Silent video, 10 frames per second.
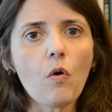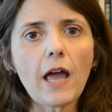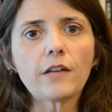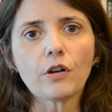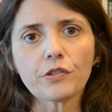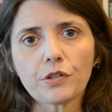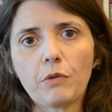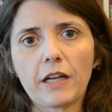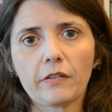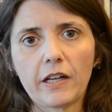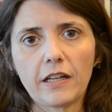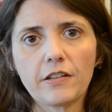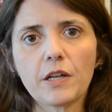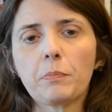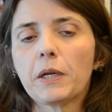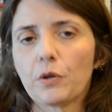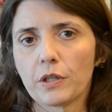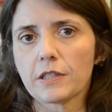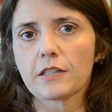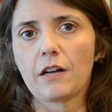and also regulating the
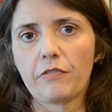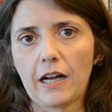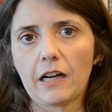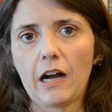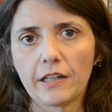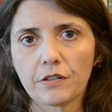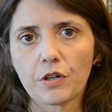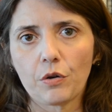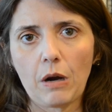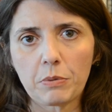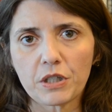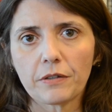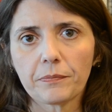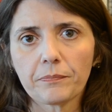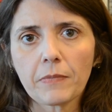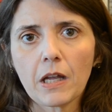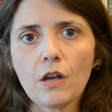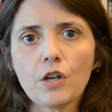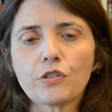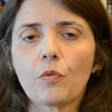appearance of that kind of corruption.
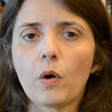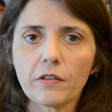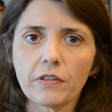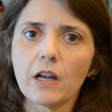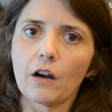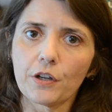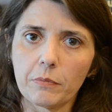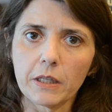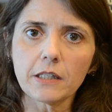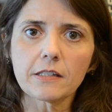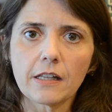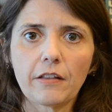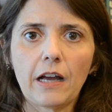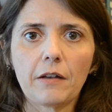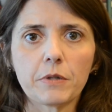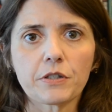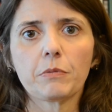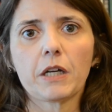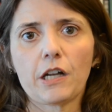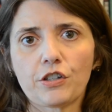So one of the arguments that Mr.
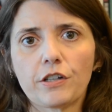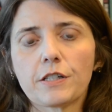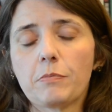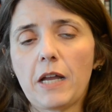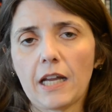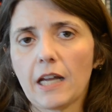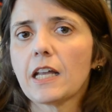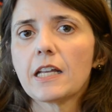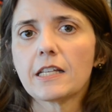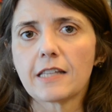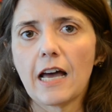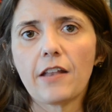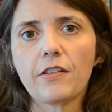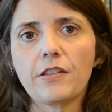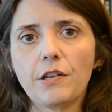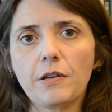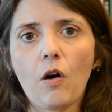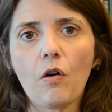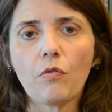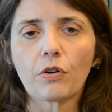McCutcheon is making is that the
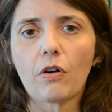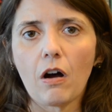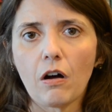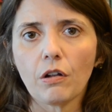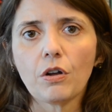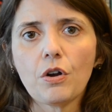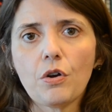overall